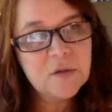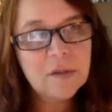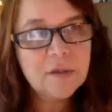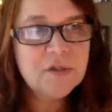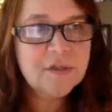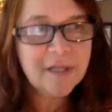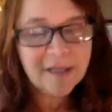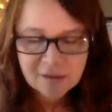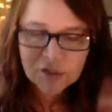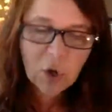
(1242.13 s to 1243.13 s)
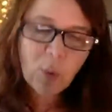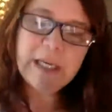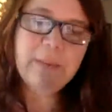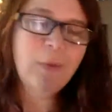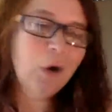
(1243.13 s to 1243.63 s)
there's so
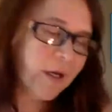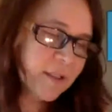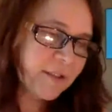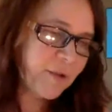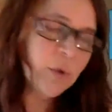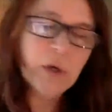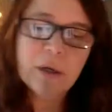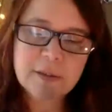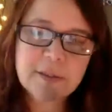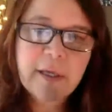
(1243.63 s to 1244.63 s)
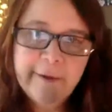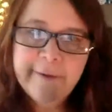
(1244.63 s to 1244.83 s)
many markets to books.